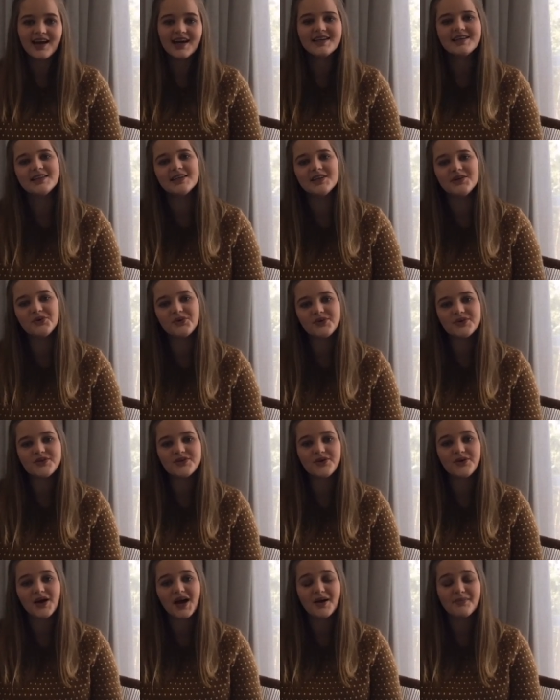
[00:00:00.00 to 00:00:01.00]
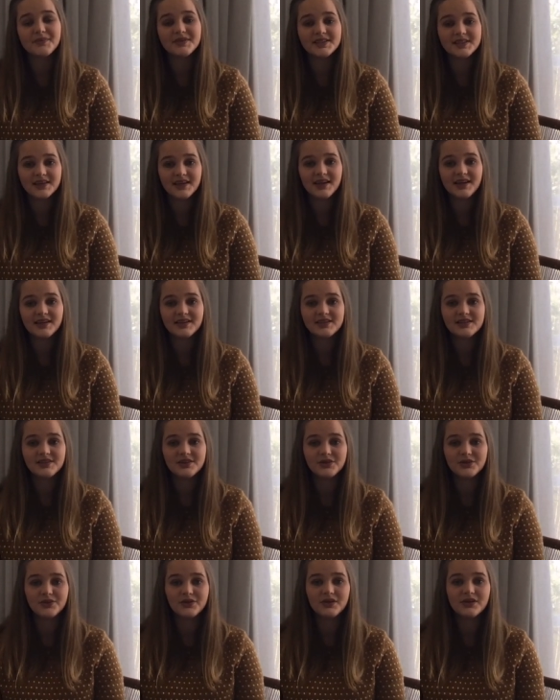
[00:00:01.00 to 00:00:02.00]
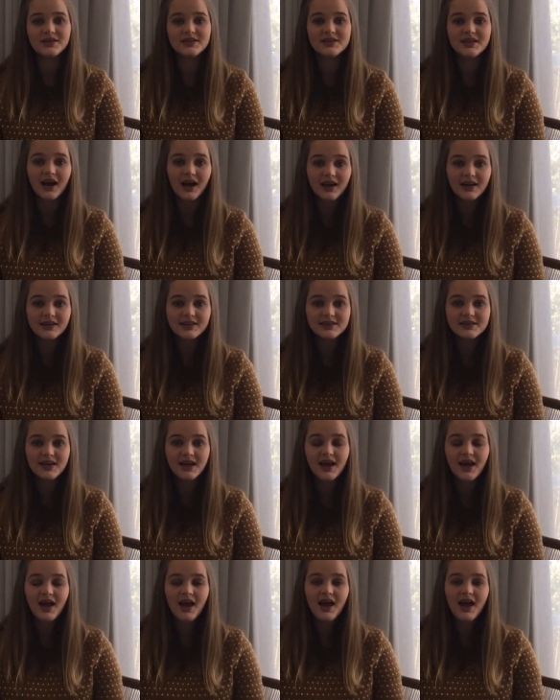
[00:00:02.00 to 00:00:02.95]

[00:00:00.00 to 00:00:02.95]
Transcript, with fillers: I did also happen to get into Tuks.